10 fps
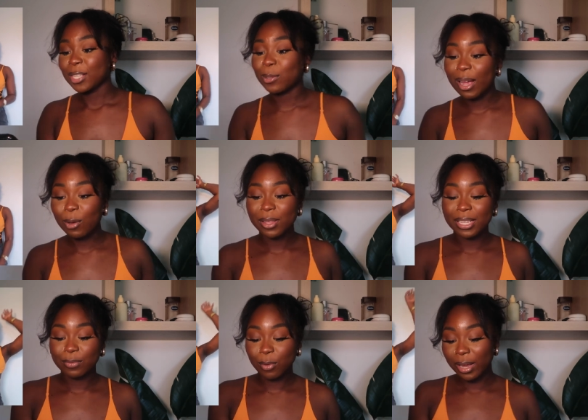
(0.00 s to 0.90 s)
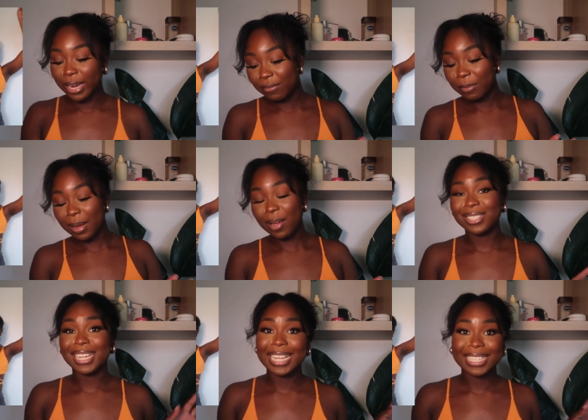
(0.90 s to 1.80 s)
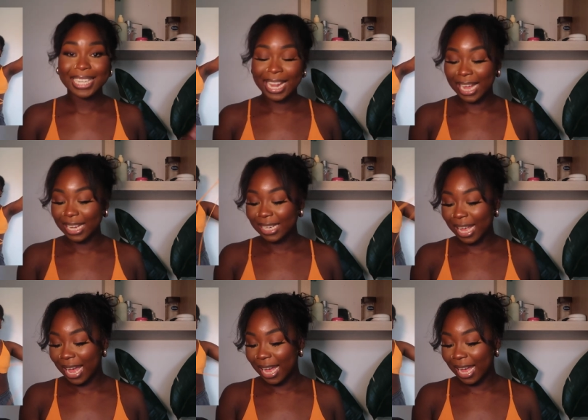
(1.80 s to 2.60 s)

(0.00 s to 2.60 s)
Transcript: So I got this for £11.99